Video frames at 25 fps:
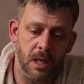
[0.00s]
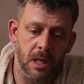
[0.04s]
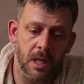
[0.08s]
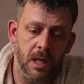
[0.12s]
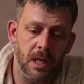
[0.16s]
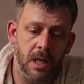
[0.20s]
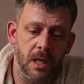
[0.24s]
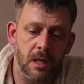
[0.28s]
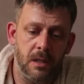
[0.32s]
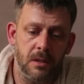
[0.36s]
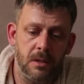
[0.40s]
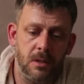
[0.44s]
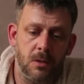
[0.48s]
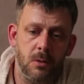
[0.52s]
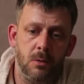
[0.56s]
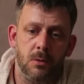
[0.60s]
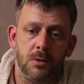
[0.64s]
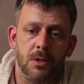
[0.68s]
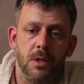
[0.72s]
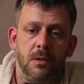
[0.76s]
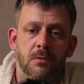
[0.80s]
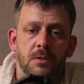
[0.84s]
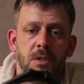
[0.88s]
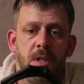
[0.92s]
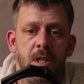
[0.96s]
Of
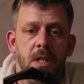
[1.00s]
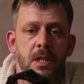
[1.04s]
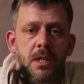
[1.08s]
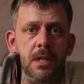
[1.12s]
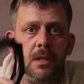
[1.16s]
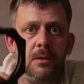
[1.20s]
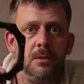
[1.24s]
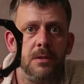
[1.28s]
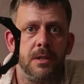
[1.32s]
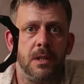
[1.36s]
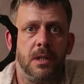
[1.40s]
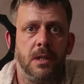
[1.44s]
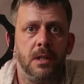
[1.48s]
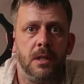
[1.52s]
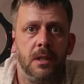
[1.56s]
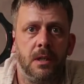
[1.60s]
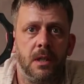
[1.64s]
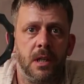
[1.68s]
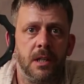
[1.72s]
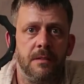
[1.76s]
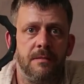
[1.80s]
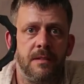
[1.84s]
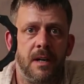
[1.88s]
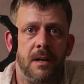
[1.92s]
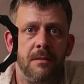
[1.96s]
course, also you use the
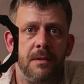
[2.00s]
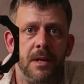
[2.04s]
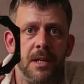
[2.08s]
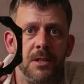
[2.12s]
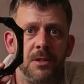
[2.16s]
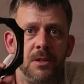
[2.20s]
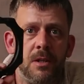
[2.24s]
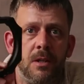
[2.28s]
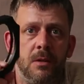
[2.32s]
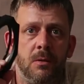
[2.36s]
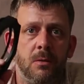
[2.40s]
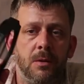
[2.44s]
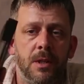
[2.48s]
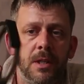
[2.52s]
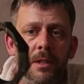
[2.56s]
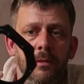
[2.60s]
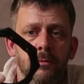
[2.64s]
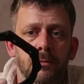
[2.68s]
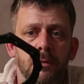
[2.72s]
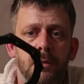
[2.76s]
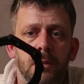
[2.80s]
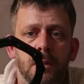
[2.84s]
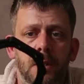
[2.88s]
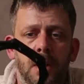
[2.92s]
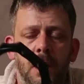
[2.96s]
leaf foundation holder,
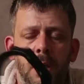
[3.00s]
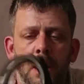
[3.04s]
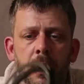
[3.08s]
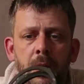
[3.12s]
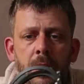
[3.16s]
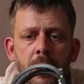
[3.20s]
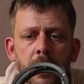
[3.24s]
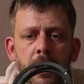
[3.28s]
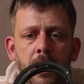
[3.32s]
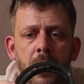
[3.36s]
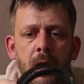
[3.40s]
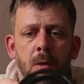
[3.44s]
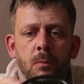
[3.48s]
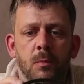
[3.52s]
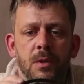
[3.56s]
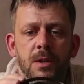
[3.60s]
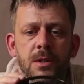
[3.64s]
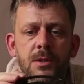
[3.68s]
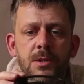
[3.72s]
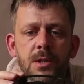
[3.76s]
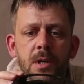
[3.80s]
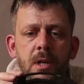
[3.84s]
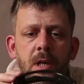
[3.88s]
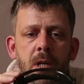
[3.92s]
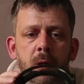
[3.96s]
and with
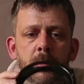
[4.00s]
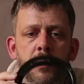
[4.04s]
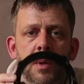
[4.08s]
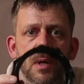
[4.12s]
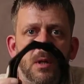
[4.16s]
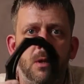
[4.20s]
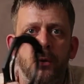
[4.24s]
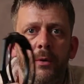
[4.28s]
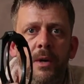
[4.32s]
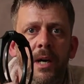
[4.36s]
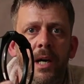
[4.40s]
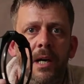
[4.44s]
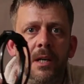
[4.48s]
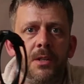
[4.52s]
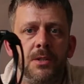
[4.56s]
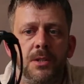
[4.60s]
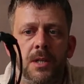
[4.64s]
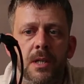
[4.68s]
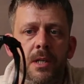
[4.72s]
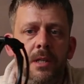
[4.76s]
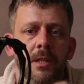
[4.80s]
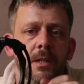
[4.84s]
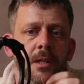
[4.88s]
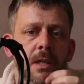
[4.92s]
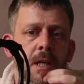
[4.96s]
the circular
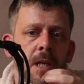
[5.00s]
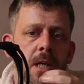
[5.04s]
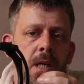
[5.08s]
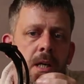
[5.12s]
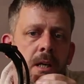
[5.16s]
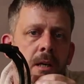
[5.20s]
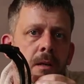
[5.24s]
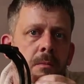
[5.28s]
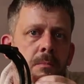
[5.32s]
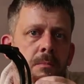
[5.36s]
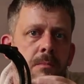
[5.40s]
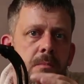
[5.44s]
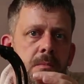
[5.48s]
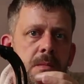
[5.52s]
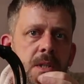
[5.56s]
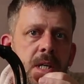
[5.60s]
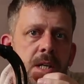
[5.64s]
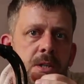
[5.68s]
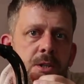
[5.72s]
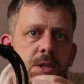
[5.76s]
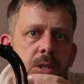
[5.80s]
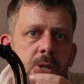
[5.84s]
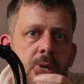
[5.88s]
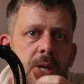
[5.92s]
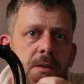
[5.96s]
polarizer,
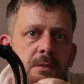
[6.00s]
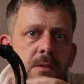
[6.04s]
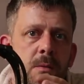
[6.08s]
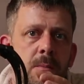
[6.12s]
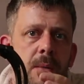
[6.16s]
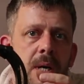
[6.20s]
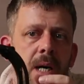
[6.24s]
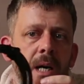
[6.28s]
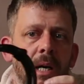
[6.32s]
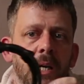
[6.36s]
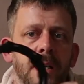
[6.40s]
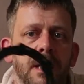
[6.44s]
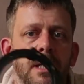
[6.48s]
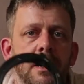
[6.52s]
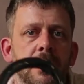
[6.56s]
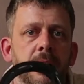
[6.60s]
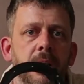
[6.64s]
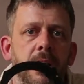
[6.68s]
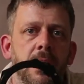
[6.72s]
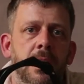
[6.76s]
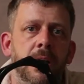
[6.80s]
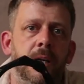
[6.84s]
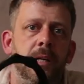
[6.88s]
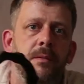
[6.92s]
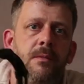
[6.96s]
yes, you do have to buy
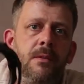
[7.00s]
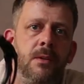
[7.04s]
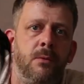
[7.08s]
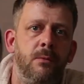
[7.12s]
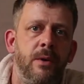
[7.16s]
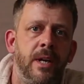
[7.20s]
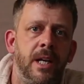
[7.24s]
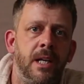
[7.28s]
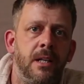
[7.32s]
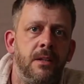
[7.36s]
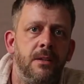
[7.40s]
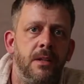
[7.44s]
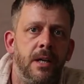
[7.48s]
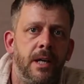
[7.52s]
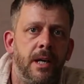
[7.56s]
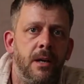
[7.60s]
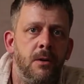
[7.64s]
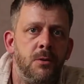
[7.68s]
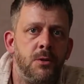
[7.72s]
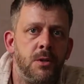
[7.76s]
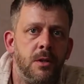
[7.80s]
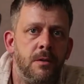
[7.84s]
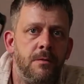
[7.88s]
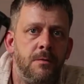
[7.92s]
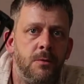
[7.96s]
the ring that
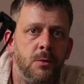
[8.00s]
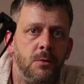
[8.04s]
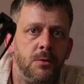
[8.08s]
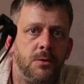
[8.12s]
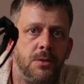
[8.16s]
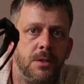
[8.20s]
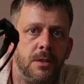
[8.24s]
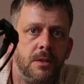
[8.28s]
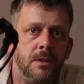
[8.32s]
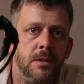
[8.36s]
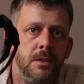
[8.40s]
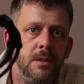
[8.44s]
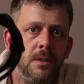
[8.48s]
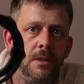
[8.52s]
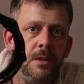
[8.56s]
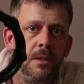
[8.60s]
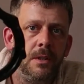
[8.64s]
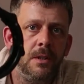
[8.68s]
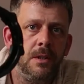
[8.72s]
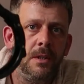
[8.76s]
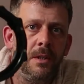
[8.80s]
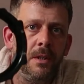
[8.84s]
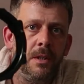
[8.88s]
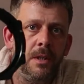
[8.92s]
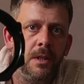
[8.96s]
goes on the front
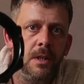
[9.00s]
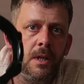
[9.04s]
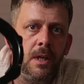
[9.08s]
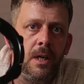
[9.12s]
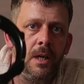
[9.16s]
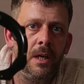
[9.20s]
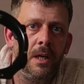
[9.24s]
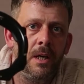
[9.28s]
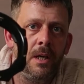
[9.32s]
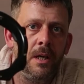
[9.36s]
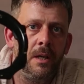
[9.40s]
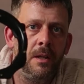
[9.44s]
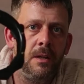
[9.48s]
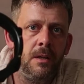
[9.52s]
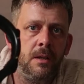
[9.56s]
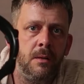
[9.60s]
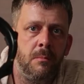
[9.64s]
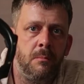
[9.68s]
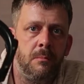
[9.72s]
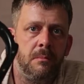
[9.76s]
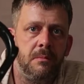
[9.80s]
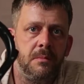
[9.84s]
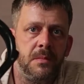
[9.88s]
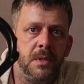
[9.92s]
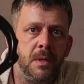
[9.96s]

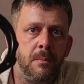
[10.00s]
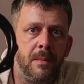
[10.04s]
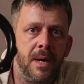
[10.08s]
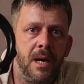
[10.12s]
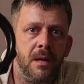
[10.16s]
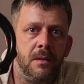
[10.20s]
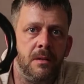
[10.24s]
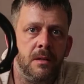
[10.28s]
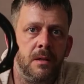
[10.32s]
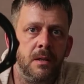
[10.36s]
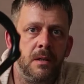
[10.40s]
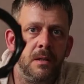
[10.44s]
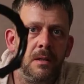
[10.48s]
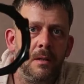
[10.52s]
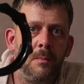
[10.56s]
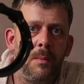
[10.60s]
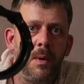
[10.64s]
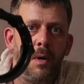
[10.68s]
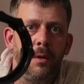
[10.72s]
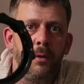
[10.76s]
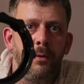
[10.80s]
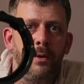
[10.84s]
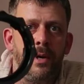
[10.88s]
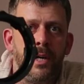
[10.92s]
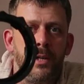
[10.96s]
that you mount the
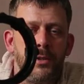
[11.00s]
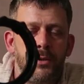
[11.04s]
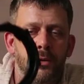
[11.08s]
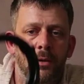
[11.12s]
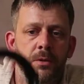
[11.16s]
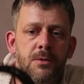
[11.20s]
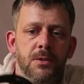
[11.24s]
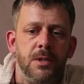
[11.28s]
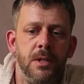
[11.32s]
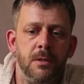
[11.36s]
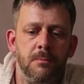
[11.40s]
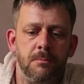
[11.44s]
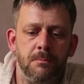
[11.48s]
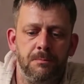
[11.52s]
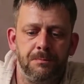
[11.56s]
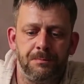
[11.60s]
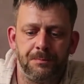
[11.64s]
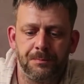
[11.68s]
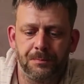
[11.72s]
polarizer onto.